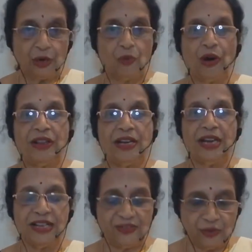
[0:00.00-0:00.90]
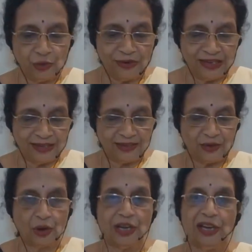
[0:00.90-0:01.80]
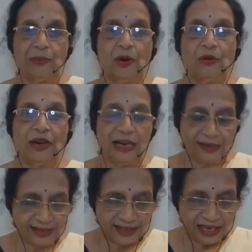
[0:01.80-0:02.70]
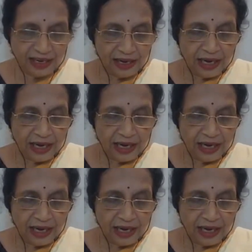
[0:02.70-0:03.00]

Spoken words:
What are the next few verses talking about? Let us see.